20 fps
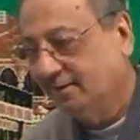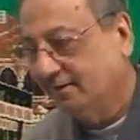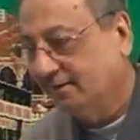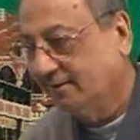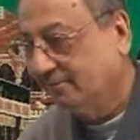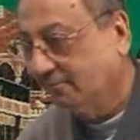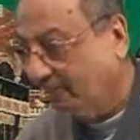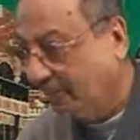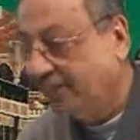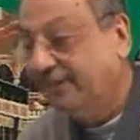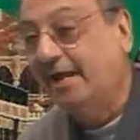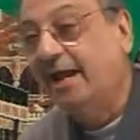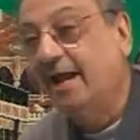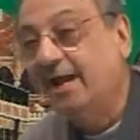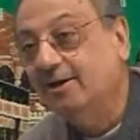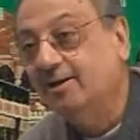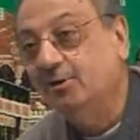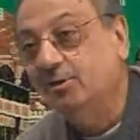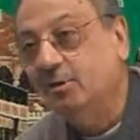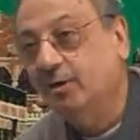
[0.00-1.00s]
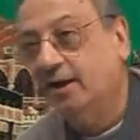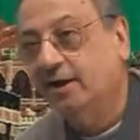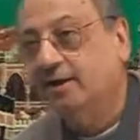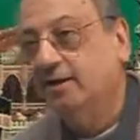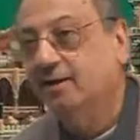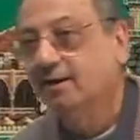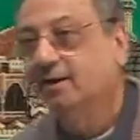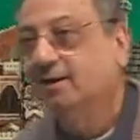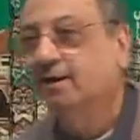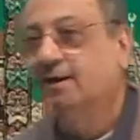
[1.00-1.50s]
we can do it.
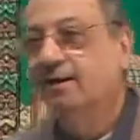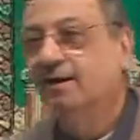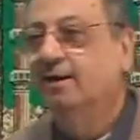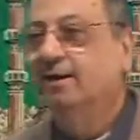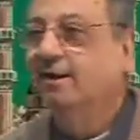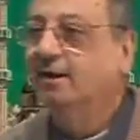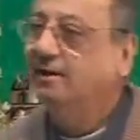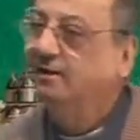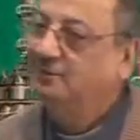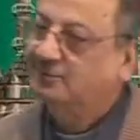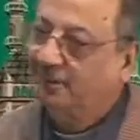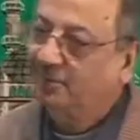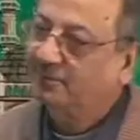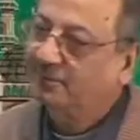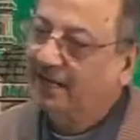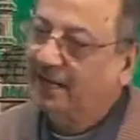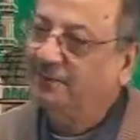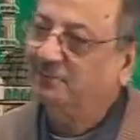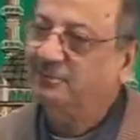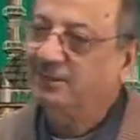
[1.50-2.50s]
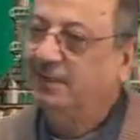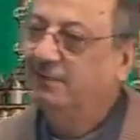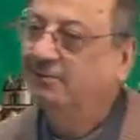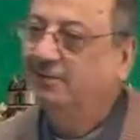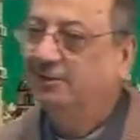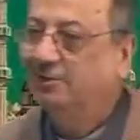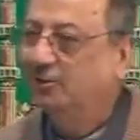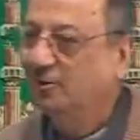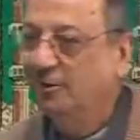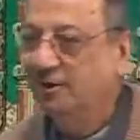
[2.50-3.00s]
Sometimes I will
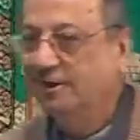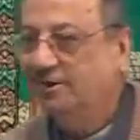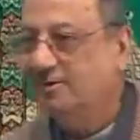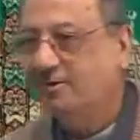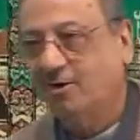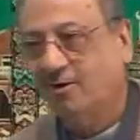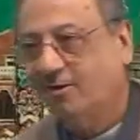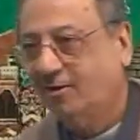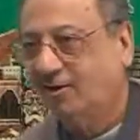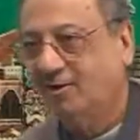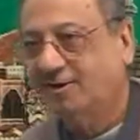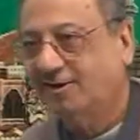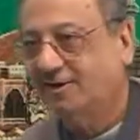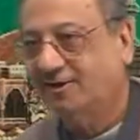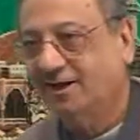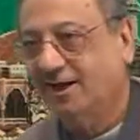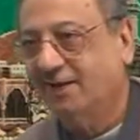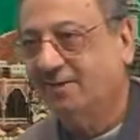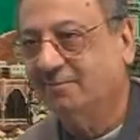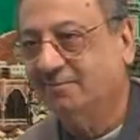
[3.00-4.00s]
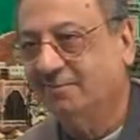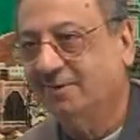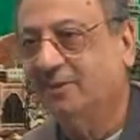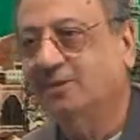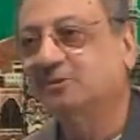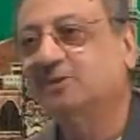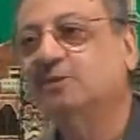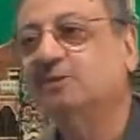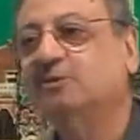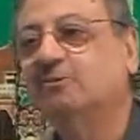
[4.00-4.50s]
do it, not all the time,
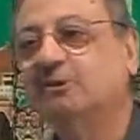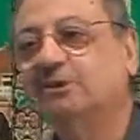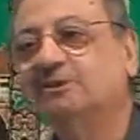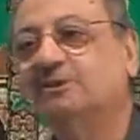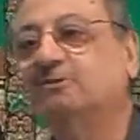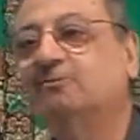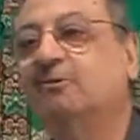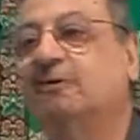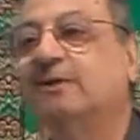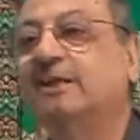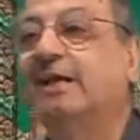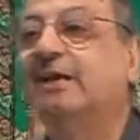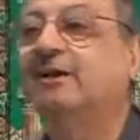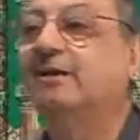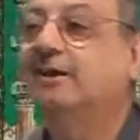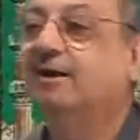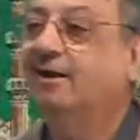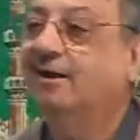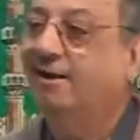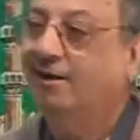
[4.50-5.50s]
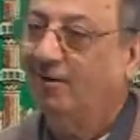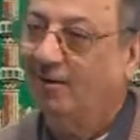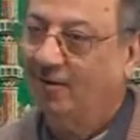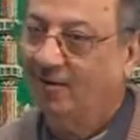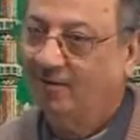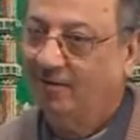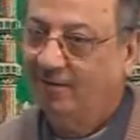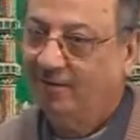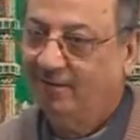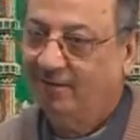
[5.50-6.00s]
because otherwise it will take a
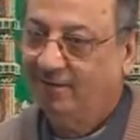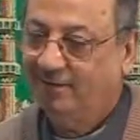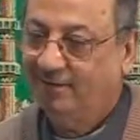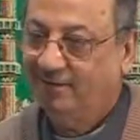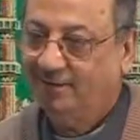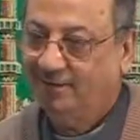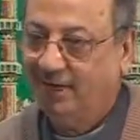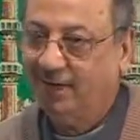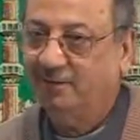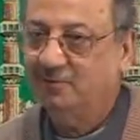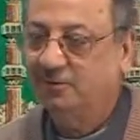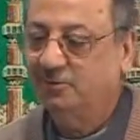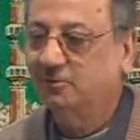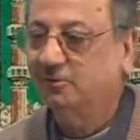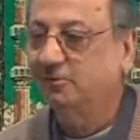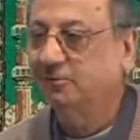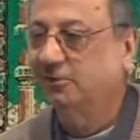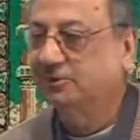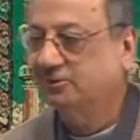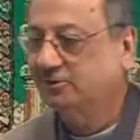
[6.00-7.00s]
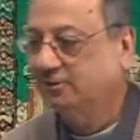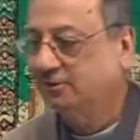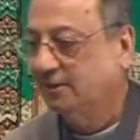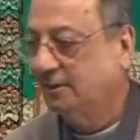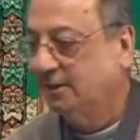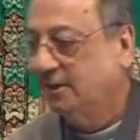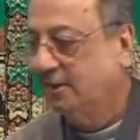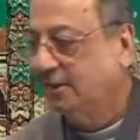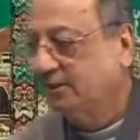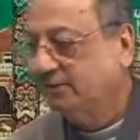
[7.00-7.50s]
long time to
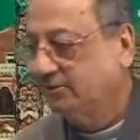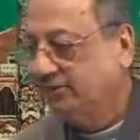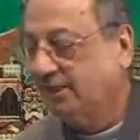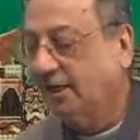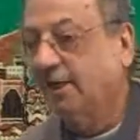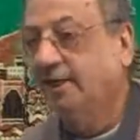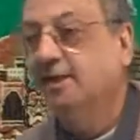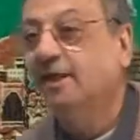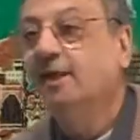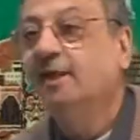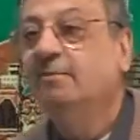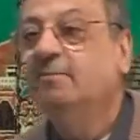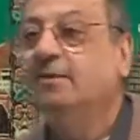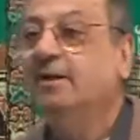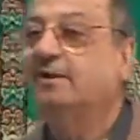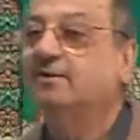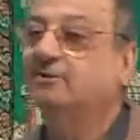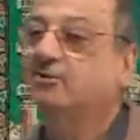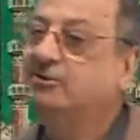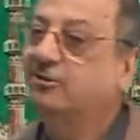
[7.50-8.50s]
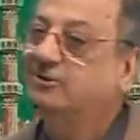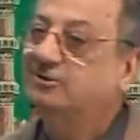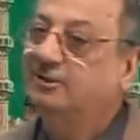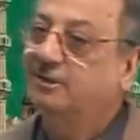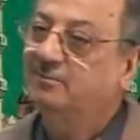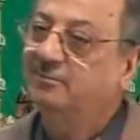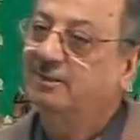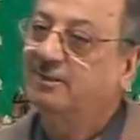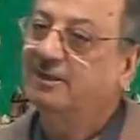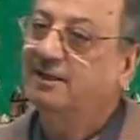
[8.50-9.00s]
study. But you know
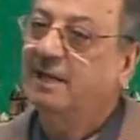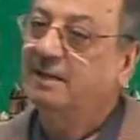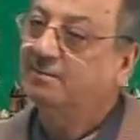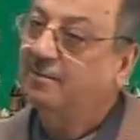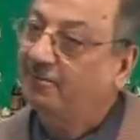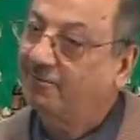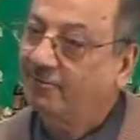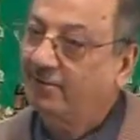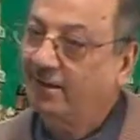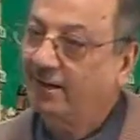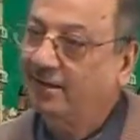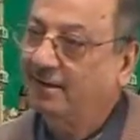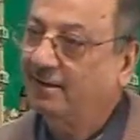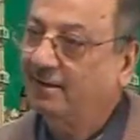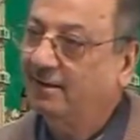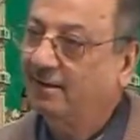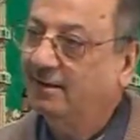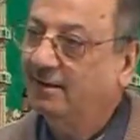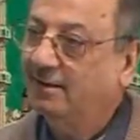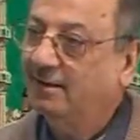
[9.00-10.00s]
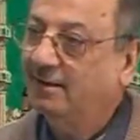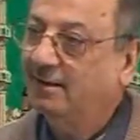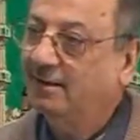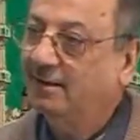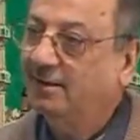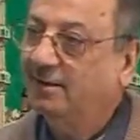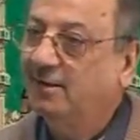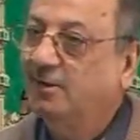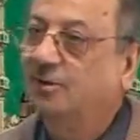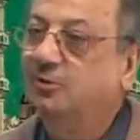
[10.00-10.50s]
something, I'm afraid
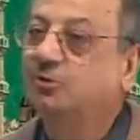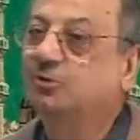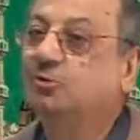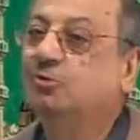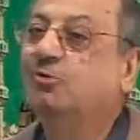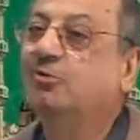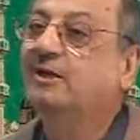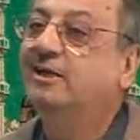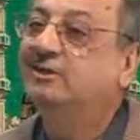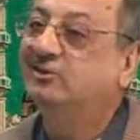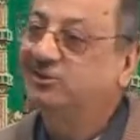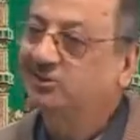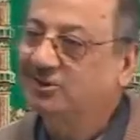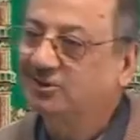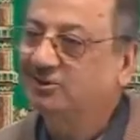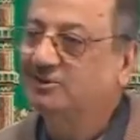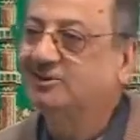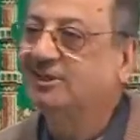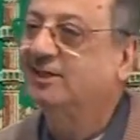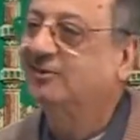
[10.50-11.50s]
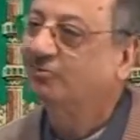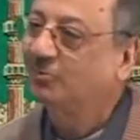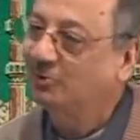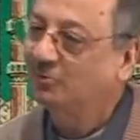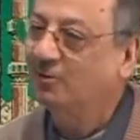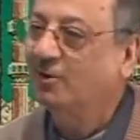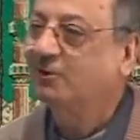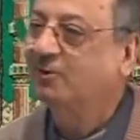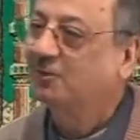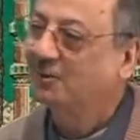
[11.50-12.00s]
you will insist that we
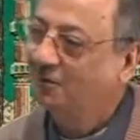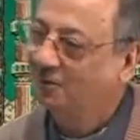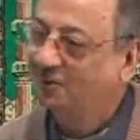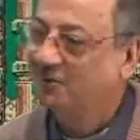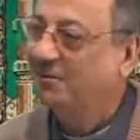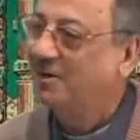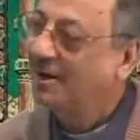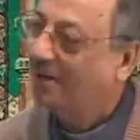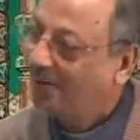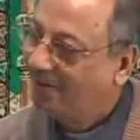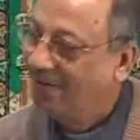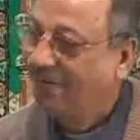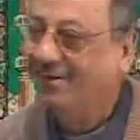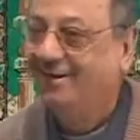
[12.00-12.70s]
want to do now